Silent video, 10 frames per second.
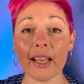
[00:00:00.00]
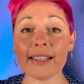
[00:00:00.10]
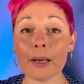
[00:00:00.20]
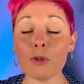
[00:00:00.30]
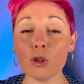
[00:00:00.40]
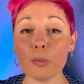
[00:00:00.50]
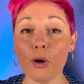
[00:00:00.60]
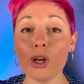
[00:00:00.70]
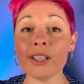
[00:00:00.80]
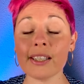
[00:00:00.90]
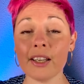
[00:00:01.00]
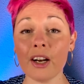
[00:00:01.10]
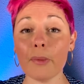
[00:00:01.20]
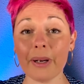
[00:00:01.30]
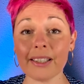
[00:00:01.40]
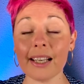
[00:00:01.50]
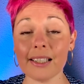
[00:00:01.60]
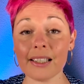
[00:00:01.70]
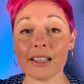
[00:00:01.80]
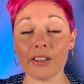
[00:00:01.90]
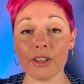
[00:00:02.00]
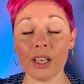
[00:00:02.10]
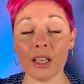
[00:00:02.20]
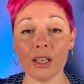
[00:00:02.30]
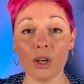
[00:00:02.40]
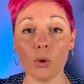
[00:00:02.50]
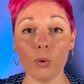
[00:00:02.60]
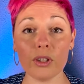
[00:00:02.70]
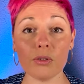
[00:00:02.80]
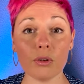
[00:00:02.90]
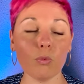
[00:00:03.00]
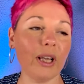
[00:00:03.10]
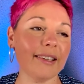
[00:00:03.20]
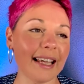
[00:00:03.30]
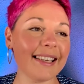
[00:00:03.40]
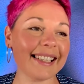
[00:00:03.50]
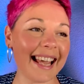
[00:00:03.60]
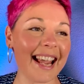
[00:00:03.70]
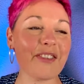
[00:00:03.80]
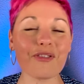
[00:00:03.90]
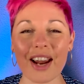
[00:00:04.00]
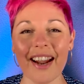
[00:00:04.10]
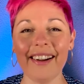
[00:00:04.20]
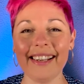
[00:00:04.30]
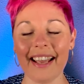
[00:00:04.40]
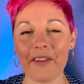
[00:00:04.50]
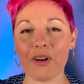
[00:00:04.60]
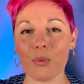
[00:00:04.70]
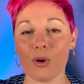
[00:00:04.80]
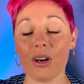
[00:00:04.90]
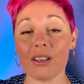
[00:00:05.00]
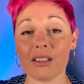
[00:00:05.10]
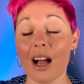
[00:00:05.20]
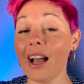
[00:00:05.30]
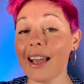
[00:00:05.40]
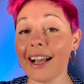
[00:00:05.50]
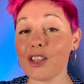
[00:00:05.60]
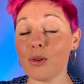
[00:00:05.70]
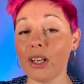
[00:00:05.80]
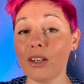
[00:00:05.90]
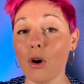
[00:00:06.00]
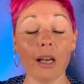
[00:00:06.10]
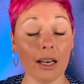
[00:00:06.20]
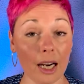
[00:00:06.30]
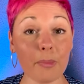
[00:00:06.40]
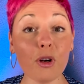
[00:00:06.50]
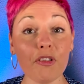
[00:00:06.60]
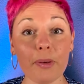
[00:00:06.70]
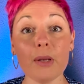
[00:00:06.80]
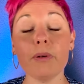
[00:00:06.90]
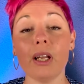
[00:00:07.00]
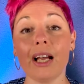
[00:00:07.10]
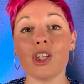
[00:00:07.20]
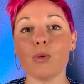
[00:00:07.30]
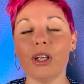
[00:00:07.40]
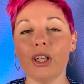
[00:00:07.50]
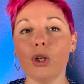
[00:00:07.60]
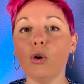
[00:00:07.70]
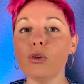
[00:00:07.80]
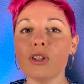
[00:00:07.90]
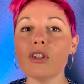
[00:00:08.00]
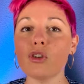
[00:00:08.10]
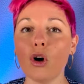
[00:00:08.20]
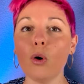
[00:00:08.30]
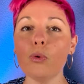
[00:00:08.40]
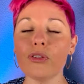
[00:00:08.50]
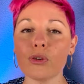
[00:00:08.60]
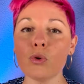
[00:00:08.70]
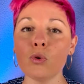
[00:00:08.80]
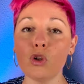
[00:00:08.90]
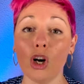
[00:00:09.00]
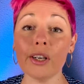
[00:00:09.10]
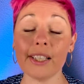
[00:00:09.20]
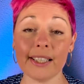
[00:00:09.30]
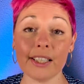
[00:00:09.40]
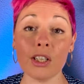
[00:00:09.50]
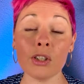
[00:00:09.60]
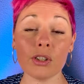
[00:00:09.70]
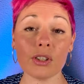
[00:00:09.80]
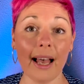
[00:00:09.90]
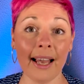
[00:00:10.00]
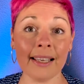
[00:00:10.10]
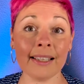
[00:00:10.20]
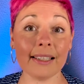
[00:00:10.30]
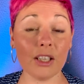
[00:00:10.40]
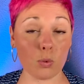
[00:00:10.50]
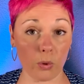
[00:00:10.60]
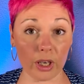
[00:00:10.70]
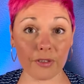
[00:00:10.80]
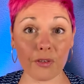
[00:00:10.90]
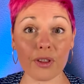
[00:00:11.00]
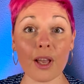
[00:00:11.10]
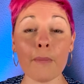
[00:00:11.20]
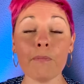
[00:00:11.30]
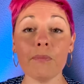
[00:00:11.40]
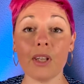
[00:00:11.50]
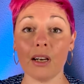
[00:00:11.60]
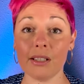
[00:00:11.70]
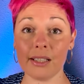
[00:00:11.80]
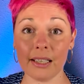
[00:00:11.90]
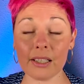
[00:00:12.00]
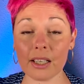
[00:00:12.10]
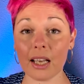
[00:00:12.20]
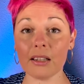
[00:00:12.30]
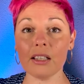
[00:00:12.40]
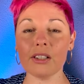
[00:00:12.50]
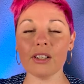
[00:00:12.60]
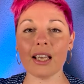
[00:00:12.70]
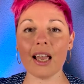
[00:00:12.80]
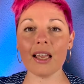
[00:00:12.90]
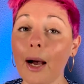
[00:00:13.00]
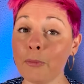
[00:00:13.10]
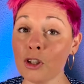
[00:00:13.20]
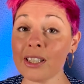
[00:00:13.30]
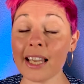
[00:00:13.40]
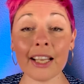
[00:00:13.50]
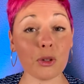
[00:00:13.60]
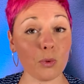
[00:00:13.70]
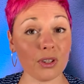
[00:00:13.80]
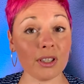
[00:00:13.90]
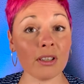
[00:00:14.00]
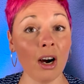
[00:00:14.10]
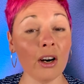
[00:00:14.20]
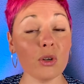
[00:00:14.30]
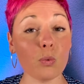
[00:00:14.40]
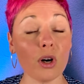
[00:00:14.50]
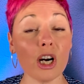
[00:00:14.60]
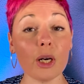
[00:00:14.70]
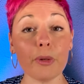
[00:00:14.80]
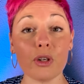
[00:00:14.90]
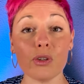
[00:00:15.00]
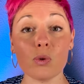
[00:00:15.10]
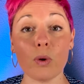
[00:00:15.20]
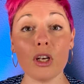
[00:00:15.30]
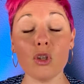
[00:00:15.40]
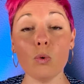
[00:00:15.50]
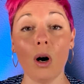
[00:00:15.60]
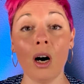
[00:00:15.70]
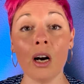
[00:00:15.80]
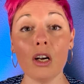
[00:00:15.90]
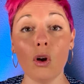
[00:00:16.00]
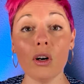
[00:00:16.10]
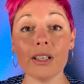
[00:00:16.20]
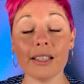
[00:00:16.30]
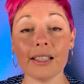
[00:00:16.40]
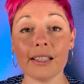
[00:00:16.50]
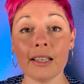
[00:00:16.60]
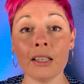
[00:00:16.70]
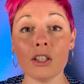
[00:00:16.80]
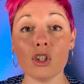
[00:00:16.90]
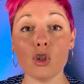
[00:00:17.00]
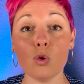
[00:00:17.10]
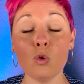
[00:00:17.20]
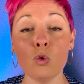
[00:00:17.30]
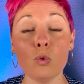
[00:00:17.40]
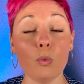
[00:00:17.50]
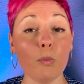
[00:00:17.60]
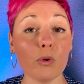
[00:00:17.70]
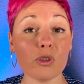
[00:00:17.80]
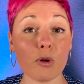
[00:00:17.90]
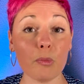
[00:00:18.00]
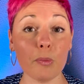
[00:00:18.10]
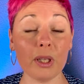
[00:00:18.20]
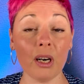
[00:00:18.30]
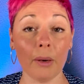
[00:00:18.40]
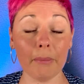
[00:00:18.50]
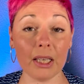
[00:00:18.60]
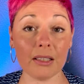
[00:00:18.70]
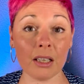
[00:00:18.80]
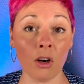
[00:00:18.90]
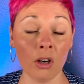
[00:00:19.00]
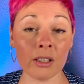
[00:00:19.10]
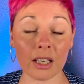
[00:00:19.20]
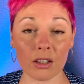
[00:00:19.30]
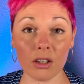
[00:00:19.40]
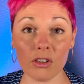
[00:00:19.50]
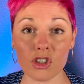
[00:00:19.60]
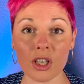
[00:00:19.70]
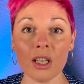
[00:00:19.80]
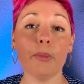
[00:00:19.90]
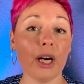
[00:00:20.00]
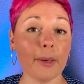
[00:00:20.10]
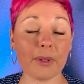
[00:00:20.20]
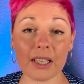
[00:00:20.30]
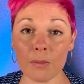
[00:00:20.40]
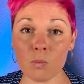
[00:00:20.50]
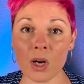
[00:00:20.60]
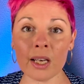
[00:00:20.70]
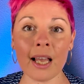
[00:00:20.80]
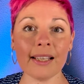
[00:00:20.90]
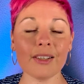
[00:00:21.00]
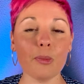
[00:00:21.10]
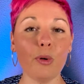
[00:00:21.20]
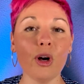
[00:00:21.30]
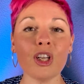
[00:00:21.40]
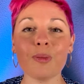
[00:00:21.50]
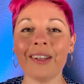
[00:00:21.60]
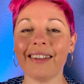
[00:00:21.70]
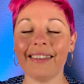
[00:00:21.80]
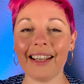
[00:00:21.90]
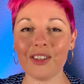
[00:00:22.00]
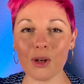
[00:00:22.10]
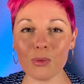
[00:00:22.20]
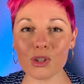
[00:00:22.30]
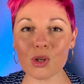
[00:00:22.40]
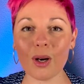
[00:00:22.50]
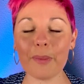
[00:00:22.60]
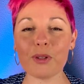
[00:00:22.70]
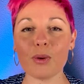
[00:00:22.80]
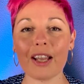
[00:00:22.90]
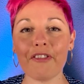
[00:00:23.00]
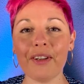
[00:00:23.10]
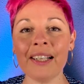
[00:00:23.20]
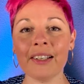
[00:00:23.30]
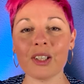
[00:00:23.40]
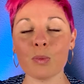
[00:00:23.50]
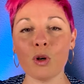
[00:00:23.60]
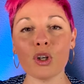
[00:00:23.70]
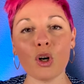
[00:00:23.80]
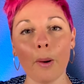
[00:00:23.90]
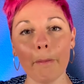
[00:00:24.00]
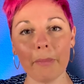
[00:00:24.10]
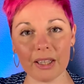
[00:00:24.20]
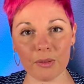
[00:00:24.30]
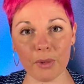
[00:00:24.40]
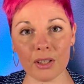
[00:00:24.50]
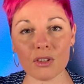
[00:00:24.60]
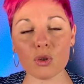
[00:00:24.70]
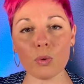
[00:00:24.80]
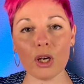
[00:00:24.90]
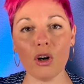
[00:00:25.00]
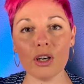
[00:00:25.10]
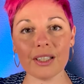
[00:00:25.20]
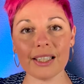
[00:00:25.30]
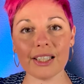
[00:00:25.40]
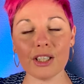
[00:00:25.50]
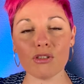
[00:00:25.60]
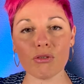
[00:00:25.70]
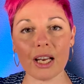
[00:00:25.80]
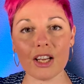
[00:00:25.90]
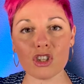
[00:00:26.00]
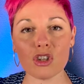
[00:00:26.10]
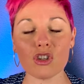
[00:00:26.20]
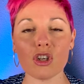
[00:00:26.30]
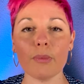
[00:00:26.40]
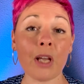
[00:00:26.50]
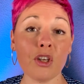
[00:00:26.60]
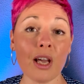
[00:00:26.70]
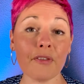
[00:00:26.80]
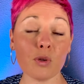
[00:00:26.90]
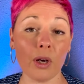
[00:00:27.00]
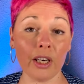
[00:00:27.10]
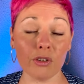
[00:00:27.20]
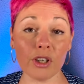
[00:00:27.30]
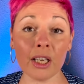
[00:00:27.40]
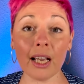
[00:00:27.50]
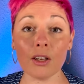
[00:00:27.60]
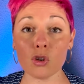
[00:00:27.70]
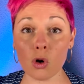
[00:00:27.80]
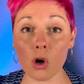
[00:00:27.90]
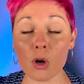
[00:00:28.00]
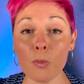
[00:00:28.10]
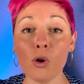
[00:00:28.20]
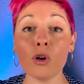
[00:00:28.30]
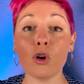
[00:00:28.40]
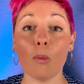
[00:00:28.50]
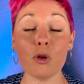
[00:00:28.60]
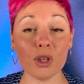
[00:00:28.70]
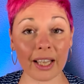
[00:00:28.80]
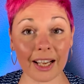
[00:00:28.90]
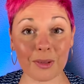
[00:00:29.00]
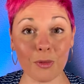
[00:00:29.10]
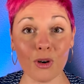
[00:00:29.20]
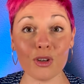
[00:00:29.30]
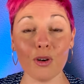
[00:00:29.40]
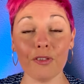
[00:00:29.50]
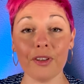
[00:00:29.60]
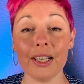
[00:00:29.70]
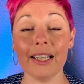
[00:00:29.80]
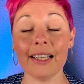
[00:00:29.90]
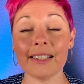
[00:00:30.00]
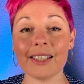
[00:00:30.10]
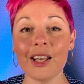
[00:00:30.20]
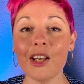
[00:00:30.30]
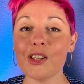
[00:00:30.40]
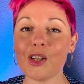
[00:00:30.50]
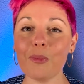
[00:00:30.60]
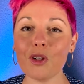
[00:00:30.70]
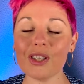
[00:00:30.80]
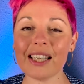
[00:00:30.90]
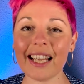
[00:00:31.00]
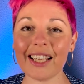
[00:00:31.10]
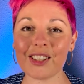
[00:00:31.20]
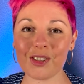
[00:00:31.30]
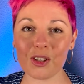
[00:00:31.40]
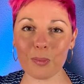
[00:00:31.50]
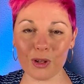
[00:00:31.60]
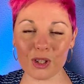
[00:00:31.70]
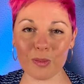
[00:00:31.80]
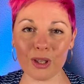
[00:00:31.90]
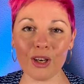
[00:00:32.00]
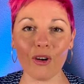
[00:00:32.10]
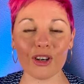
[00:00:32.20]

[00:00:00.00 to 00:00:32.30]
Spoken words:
some good points here, but I disagree with, well, they say rarely ever works. I actually know a couple of people actually who did go through long distance and it worked for them. They are still together today. I'm not saying it wasn't hard work because when you are long distance, you most probably are meeting on technology. Perhaps someone has an appointment and they don't show up. So I feel there's more commitment to a long distance relationship and you have to agree and talk more, communicate more your feelings. So I'm not saying it's not possible or